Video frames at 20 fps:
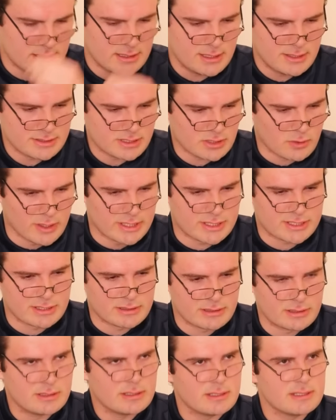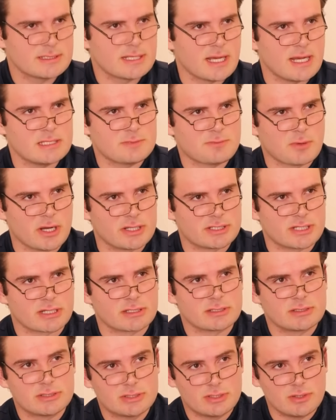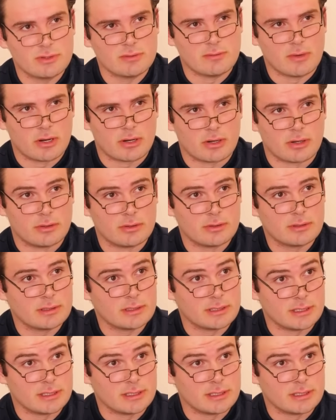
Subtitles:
here's a question. Science project. Due tomorrow. You